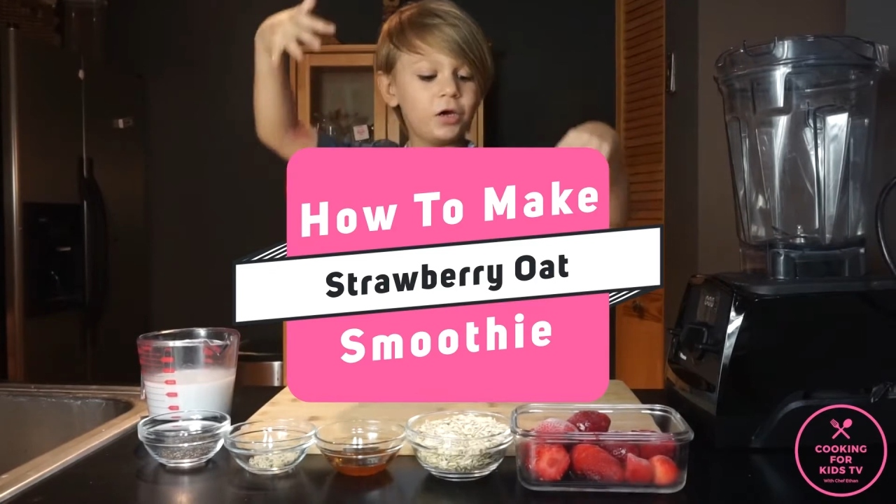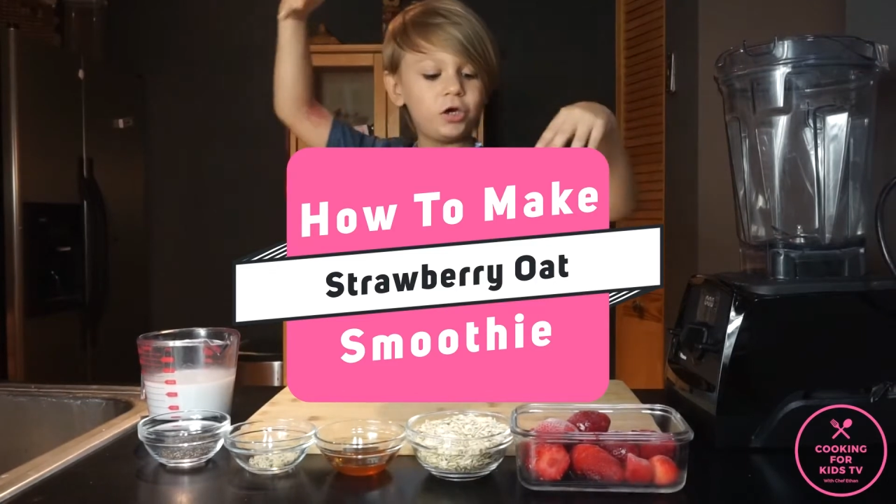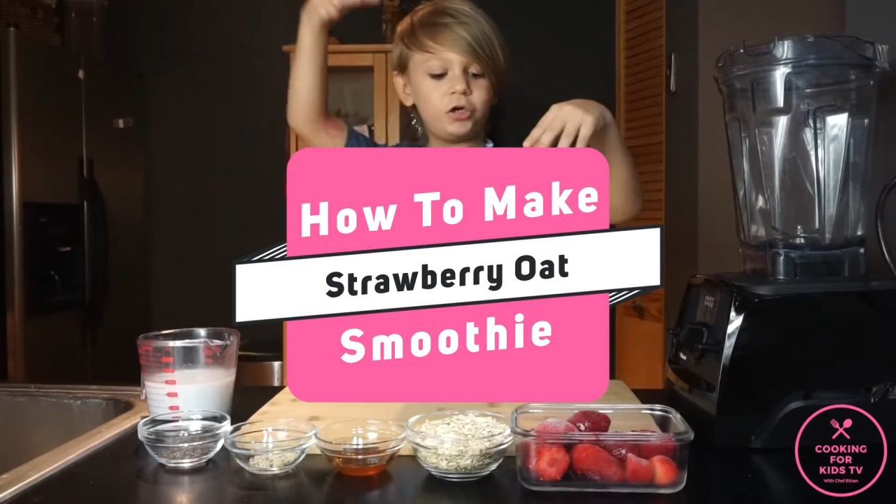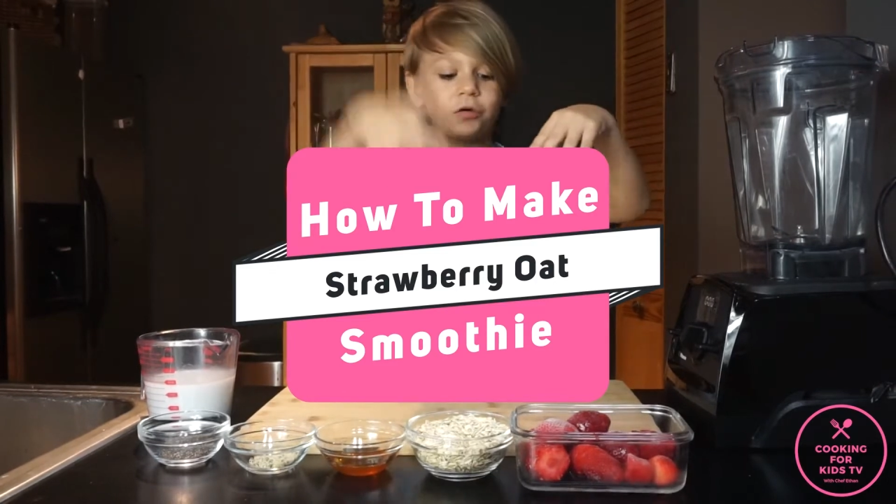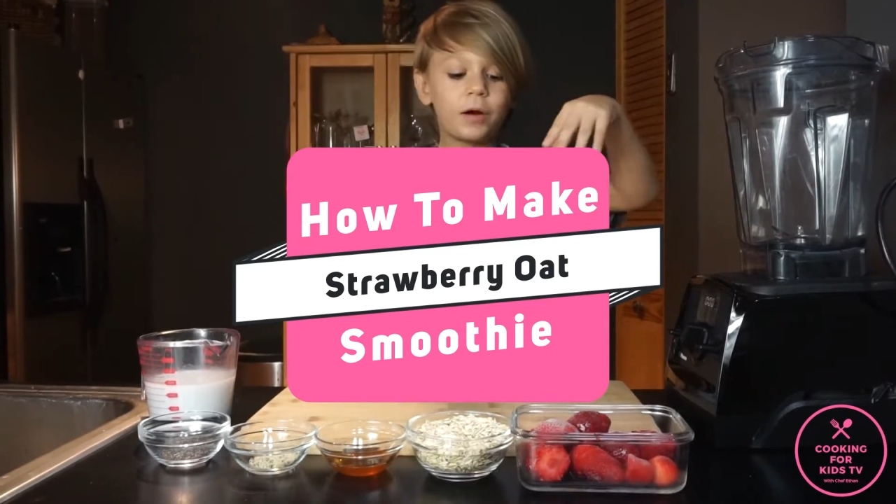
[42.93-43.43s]

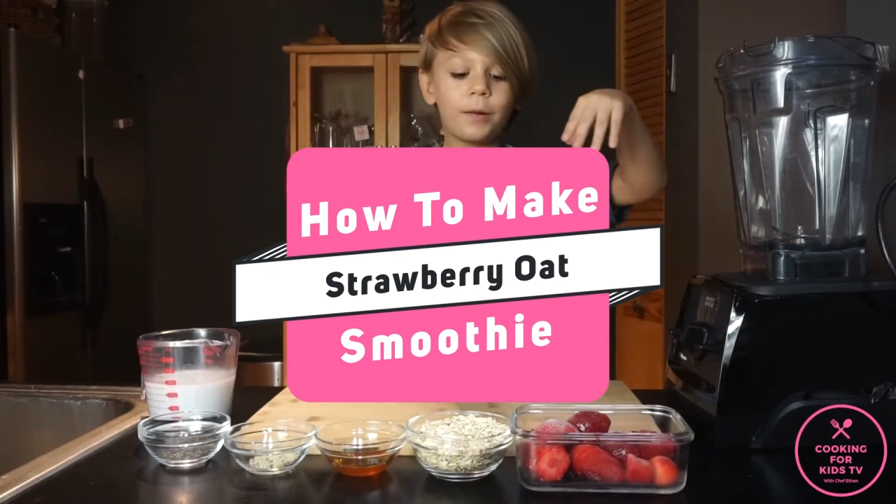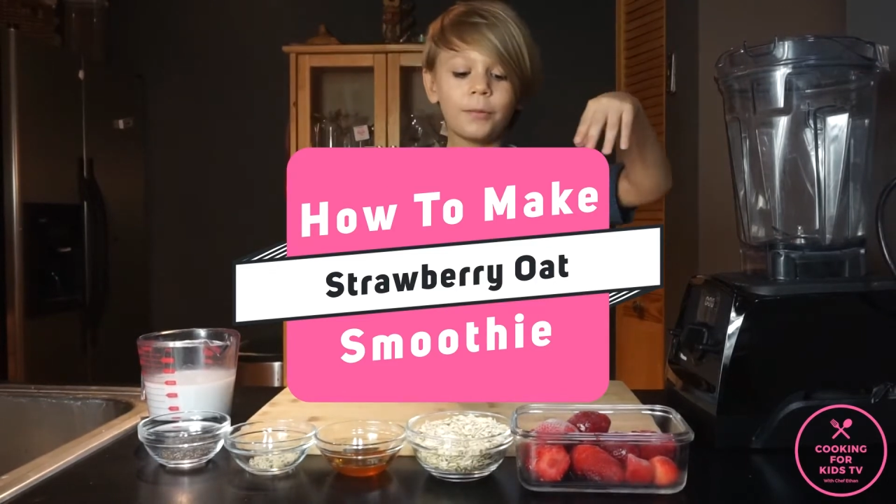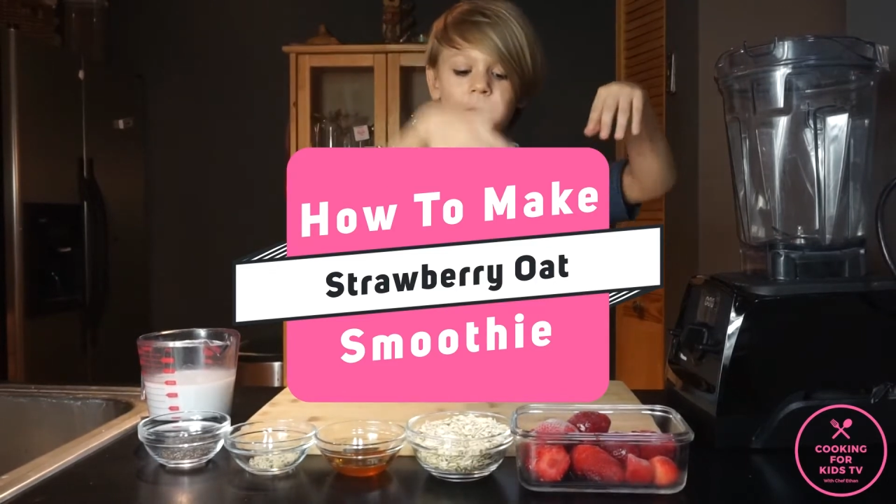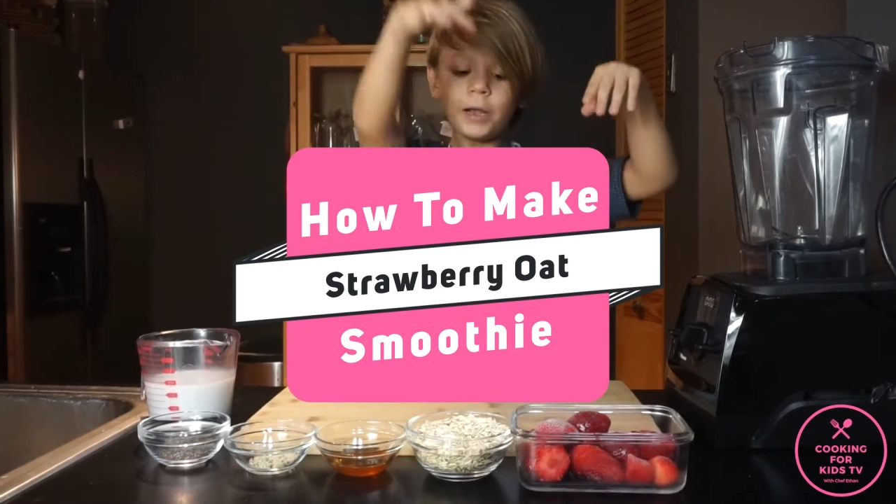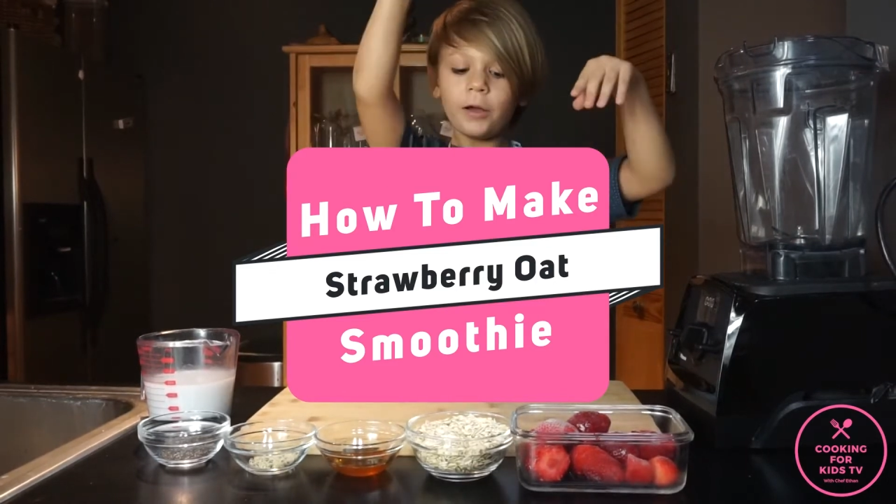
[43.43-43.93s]

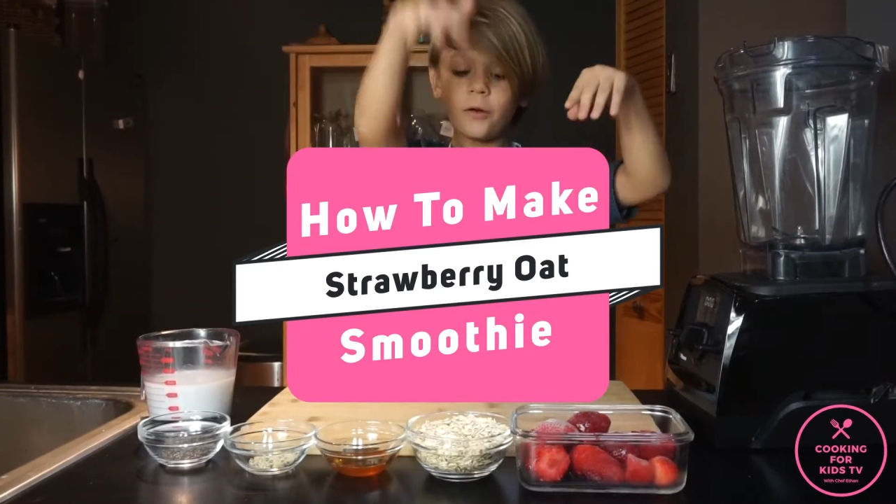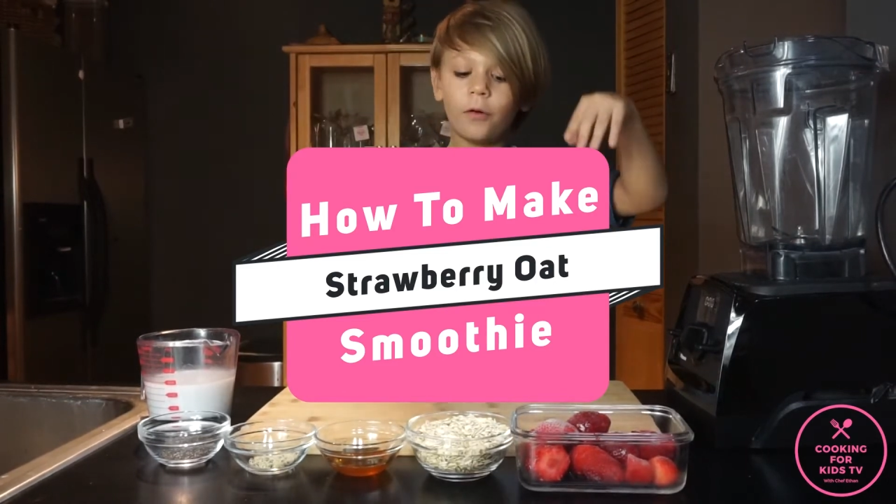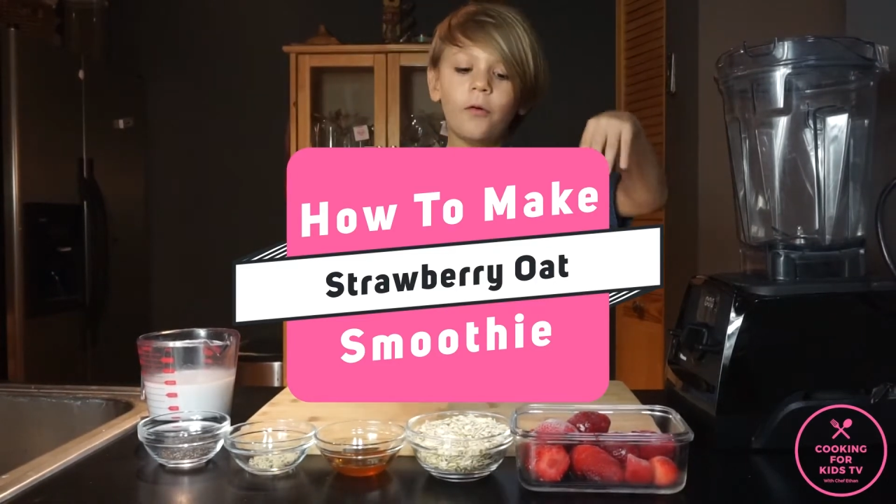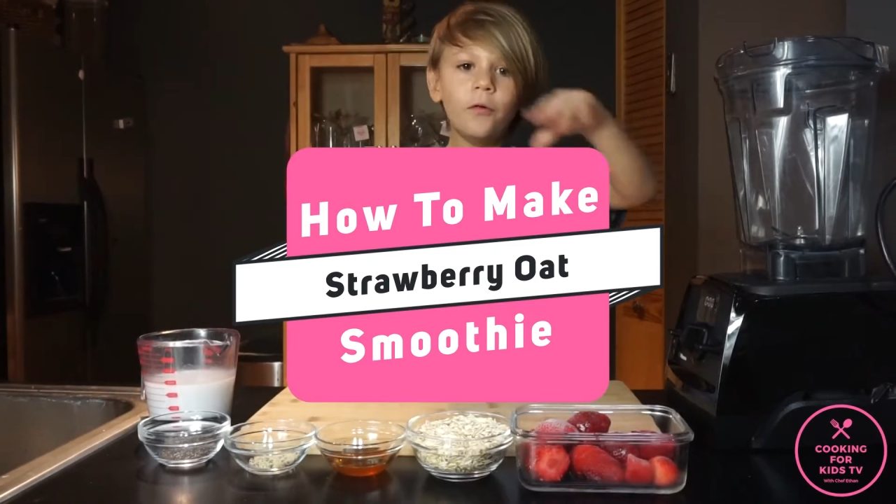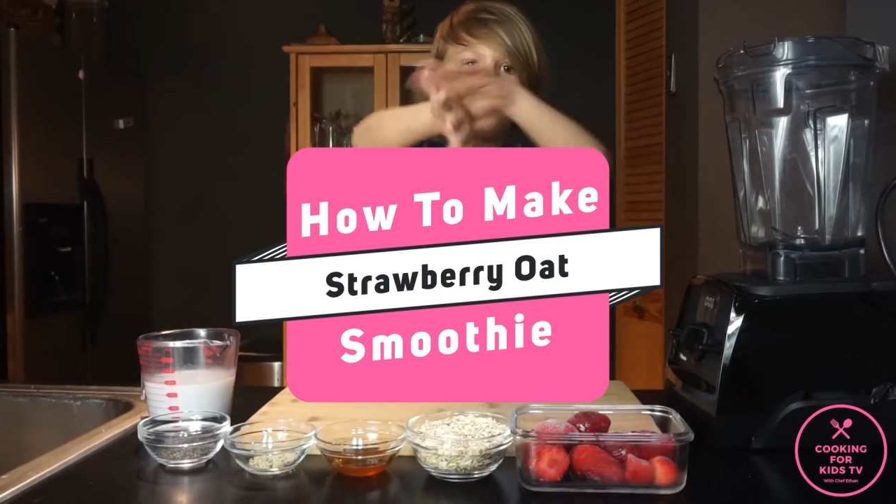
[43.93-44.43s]
strawberry
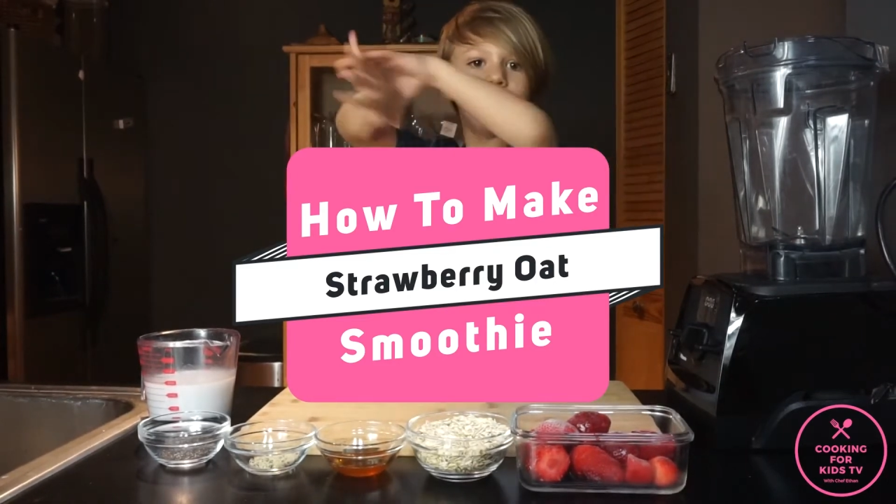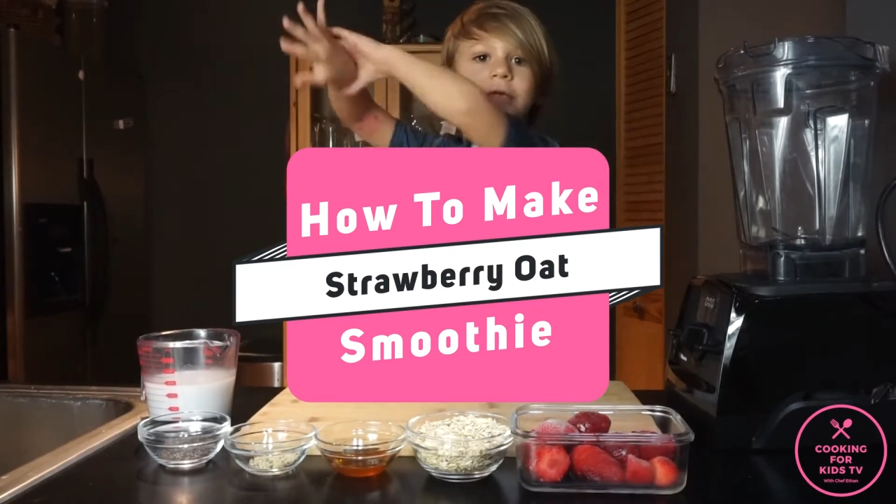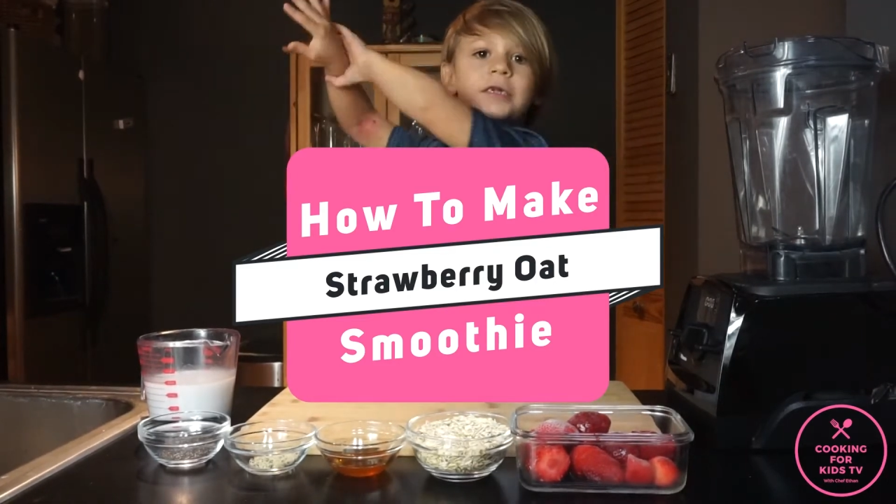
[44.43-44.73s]
oat